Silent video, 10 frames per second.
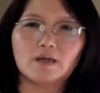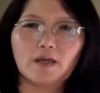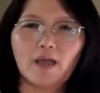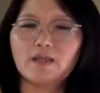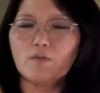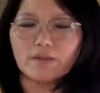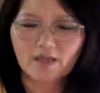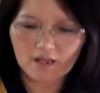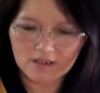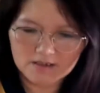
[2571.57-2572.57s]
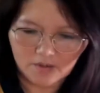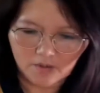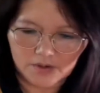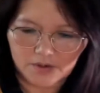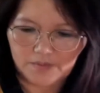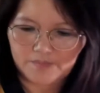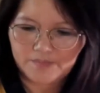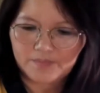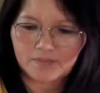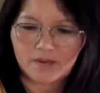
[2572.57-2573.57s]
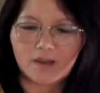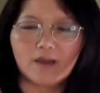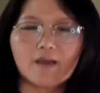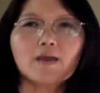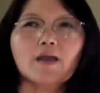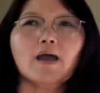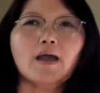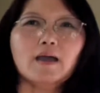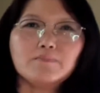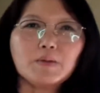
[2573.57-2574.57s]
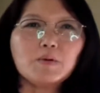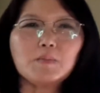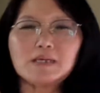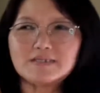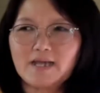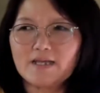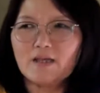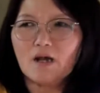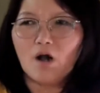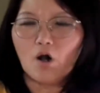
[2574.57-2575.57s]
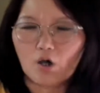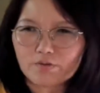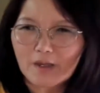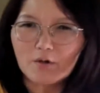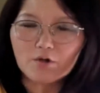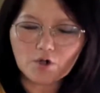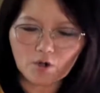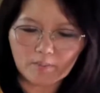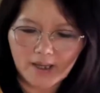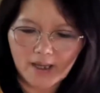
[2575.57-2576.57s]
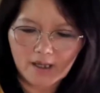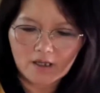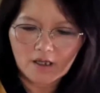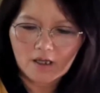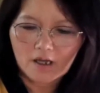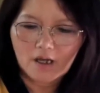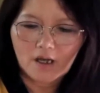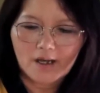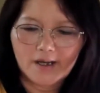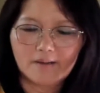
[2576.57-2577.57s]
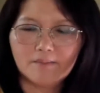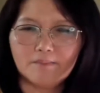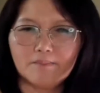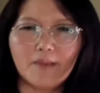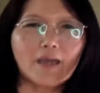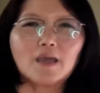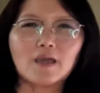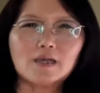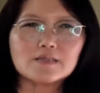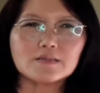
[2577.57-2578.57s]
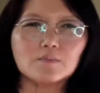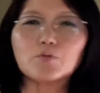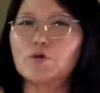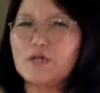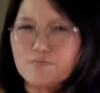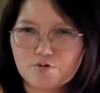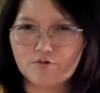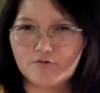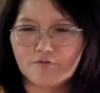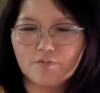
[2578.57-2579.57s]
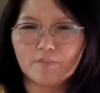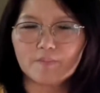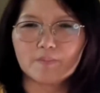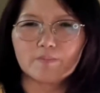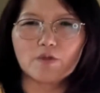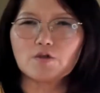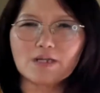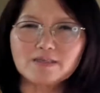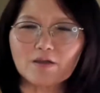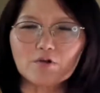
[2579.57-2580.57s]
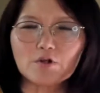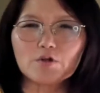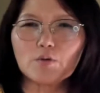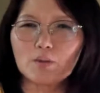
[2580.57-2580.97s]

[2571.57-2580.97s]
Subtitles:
Anyone can learn Taekwondo. And people may say, oh, Taekwondo may make kids bully-proof. When you learn Taekwondo, you are